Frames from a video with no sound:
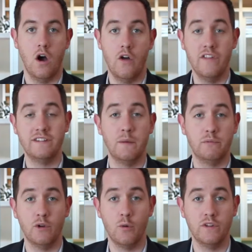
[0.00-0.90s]
On this
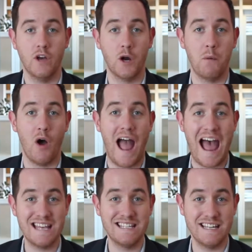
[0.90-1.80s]
episode, we talk about
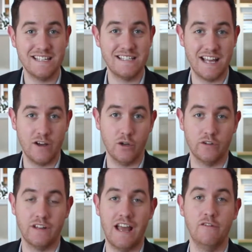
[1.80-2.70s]
as is
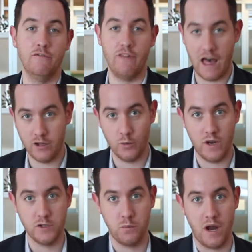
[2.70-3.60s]
sales and value
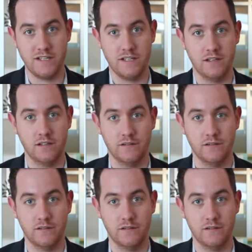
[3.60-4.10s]
range pricing.